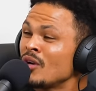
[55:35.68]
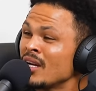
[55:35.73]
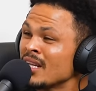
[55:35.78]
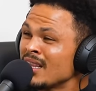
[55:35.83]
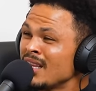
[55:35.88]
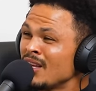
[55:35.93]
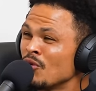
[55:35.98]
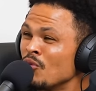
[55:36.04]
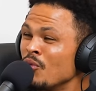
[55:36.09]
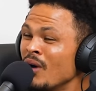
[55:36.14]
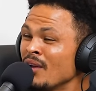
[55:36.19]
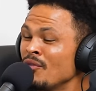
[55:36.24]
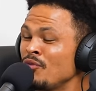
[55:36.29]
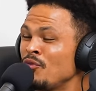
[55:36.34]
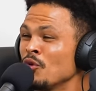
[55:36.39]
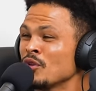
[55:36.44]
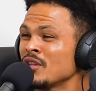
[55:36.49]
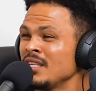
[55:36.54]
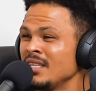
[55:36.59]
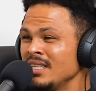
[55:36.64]
Whitelock, one
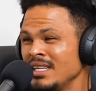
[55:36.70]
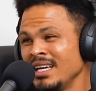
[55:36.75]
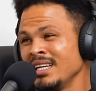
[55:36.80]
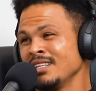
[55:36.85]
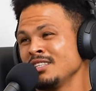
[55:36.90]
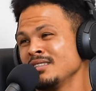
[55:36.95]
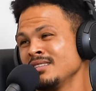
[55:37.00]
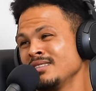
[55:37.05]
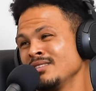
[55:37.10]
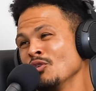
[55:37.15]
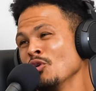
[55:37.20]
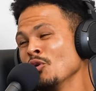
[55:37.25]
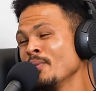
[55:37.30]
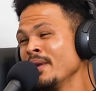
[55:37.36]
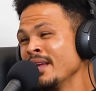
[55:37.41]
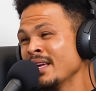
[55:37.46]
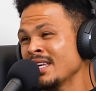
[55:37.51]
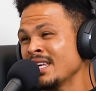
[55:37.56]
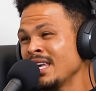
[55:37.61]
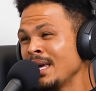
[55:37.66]
forty-nine All
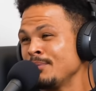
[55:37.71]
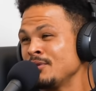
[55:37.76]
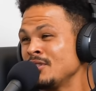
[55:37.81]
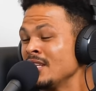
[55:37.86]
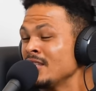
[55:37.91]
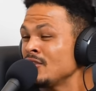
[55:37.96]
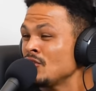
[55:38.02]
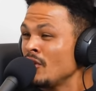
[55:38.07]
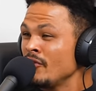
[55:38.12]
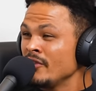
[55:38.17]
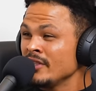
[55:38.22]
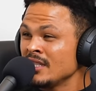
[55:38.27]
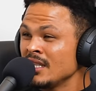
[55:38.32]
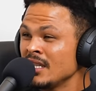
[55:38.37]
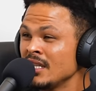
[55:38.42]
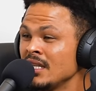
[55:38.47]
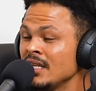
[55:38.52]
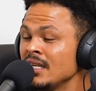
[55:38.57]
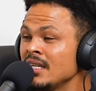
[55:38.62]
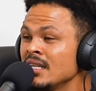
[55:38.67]
Black caps. That's
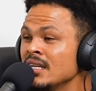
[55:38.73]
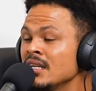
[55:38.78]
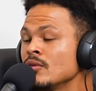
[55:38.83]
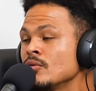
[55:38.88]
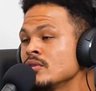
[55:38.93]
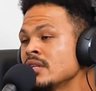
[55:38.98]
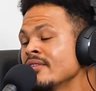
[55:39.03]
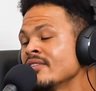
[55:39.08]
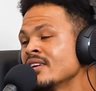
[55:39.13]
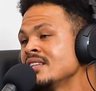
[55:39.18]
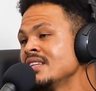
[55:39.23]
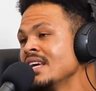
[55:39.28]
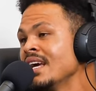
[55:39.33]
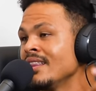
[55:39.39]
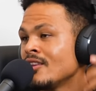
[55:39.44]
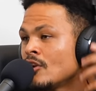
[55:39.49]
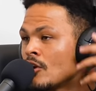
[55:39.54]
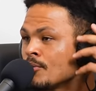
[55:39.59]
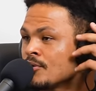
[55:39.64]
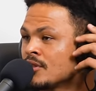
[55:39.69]
obviously leader. They've got
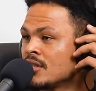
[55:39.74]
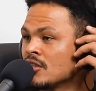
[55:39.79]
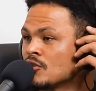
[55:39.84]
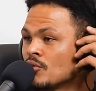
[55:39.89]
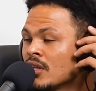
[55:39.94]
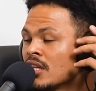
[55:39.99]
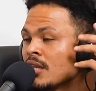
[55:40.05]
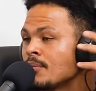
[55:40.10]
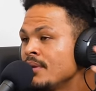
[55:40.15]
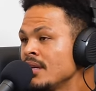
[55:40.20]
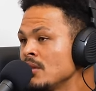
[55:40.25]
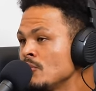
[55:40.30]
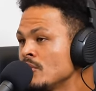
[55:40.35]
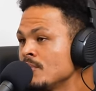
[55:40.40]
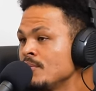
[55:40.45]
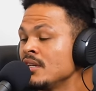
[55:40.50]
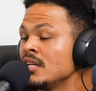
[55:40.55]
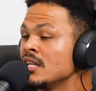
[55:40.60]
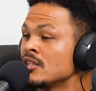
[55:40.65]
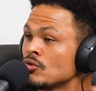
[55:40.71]
Dan Robson as well that played
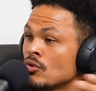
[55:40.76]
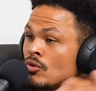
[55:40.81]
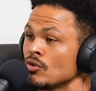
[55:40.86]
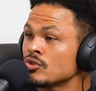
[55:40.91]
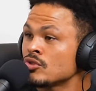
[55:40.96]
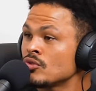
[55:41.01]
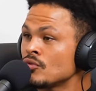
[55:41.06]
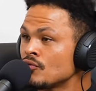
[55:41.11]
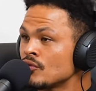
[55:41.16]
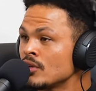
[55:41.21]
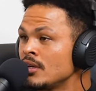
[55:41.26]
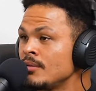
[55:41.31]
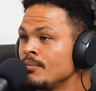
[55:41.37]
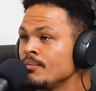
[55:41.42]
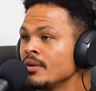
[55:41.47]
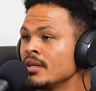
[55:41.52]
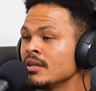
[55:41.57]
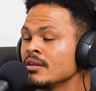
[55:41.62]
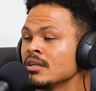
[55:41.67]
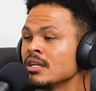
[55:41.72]
with me. That's also um,
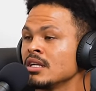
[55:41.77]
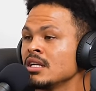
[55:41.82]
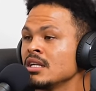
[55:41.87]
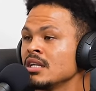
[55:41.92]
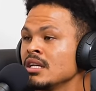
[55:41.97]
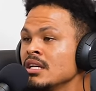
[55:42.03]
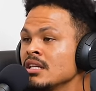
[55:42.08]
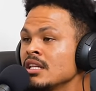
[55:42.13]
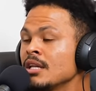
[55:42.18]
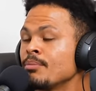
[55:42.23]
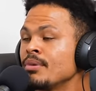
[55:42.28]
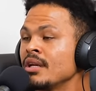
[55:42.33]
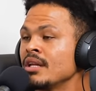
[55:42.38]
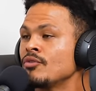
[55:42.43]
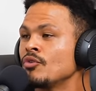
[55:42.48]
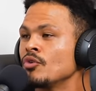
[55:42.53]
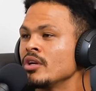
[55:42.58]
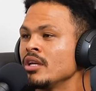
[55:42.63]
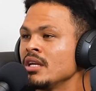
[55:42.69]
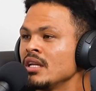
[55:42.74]
playing. That played
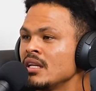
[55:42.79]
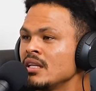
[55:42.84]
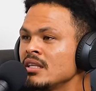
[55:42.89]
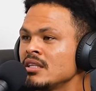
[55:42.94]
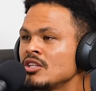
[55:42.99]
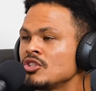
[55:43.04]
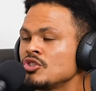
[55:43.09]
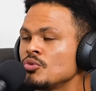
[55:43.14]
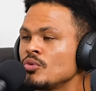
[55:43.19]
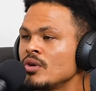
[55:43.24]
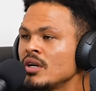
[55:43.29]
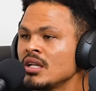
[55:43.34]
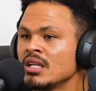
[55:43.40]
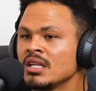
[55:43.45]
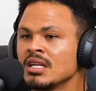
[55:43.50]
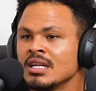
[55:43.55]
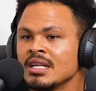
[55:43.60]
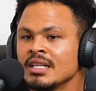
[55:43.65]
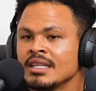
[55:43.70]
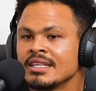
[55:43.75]
for England as
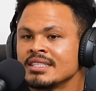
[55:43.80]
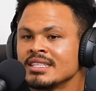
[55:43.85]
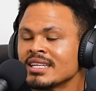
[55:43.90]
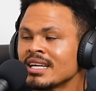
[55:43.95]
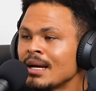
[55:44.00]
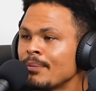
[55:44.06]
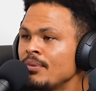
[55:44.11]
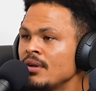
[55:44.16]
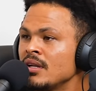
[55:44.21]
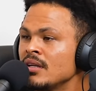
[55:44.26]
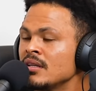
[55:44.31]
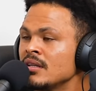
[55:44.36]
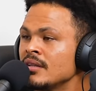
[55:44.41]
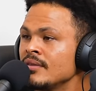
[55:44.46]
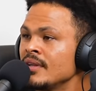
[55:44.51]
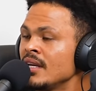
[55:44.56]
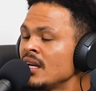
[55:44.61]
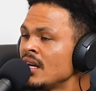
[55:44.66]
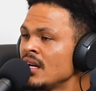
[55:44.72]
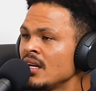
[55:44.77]
well. There's Strum a couple off. of
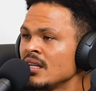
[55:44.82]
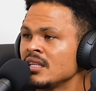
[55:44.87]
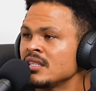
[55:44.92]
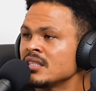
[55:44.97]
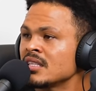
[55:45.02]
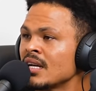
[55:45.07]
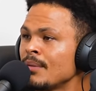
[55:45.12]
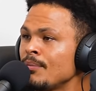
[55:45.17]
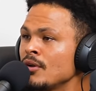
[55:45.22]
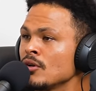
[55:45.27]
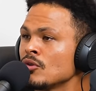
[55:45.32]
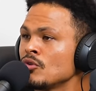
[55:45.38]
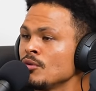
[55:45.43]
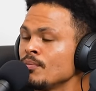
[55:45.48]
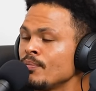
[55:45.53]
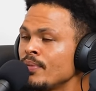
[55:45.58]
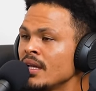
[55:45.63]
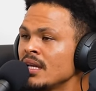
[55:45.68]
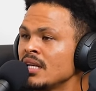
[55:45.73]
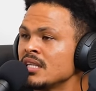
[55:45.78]
yeah. There's a couple of
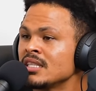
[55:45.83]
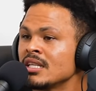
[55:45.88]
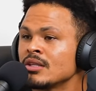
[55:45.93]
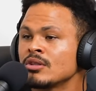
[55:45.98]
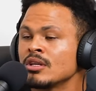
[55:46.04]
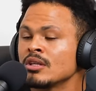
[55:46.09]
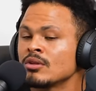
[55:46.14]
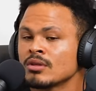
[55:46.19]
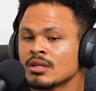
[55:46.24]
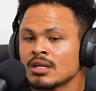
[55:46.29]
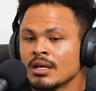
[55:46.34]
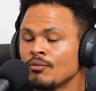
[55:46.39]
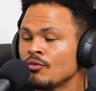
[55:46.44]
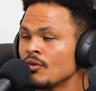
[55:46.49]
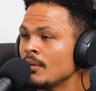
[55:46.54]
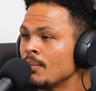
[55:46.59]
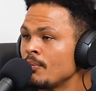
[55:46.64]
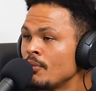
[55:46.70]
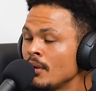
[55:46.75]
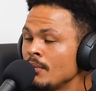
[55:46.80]
good players that that came
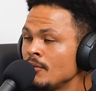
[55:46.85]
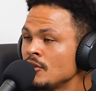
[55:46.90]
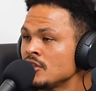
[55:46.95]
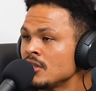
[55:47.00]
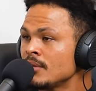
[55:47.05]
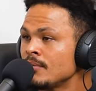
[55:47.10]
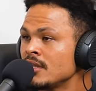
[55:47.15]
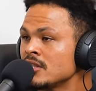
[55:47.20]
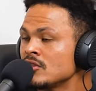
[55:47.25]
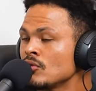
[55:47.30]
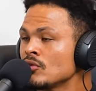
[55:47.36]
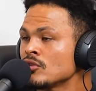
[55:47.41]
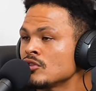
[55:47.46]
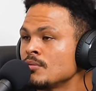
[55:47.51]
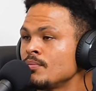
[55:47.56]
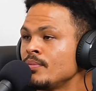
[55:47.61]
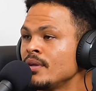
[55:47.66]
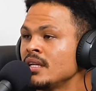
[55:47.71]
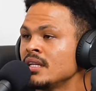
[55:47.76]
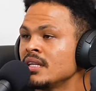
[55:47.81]
from the Premiership. That's also
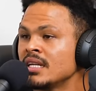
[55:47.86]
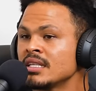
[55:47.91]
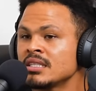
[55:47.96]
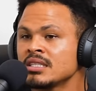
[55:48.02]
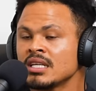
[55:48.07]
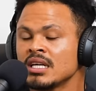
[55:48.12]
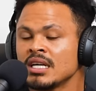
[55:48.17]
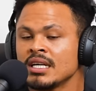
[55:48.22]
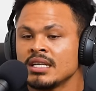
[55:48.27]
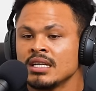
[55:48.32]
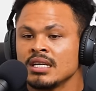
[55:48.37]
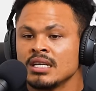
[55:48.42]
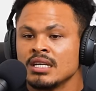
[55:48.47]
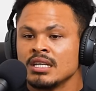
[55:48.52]
playing that side.